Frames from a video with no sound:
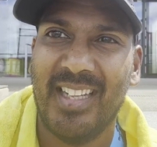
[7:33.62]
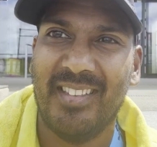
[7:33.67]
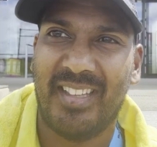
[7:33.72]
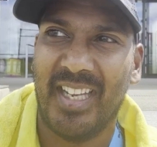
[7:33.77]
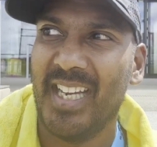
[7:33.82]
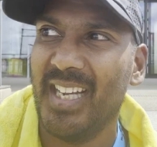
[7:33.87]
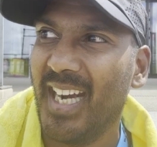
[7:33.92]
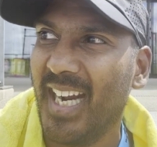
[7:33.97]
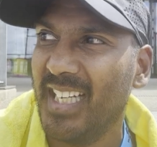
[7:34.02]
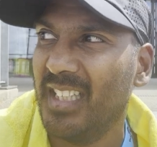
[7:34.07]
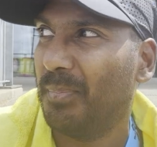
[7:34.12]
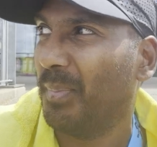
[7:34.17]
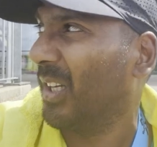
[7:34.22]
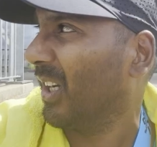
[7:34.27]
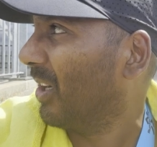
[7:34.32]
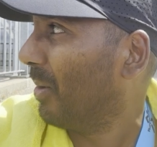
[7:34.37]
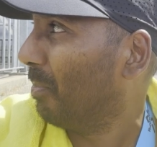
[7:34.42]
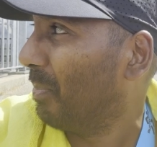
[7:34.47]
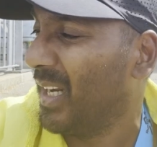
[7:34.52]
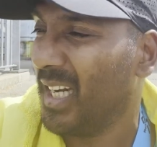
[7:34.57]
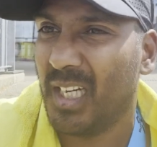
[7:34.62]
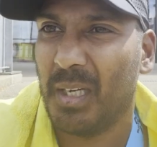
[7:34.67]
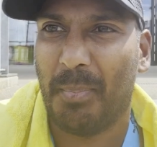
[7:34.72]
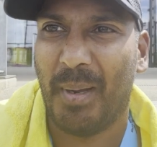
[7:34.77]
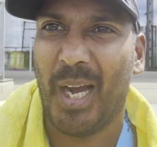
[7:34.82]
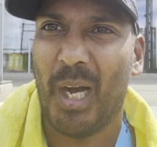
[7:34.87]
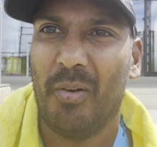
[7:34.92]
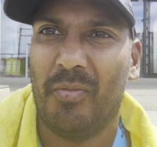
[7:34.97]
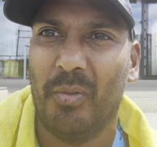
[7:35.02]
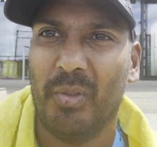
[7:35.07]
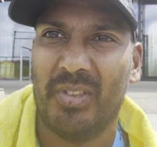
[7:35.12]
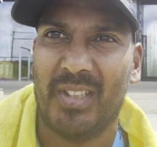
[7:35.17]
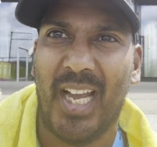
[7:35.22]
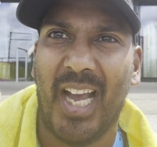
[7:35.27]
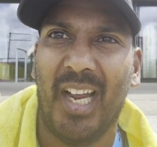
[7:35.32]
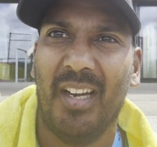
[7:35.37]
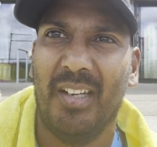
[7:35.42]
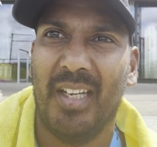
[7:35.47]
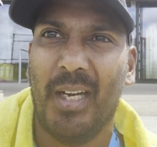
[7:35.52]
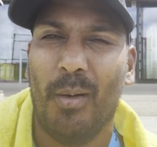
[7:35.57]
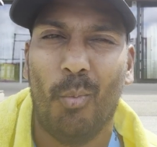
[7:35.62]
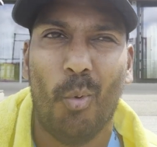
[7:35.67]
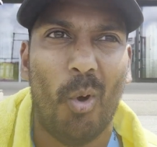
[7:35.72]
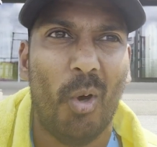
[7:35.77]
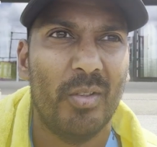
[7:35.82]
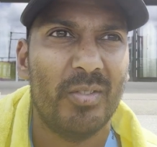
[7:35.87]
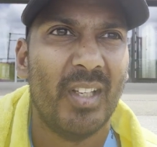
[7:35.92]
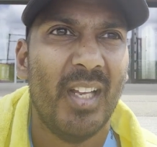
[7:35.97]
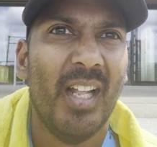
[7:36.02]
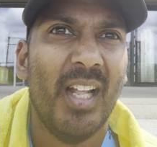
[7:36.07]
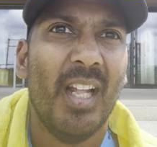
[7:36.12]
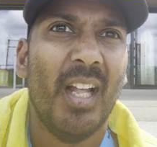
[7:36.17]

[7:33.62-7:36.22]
it? Their DNA to be kind of big, powerful sound, and it was.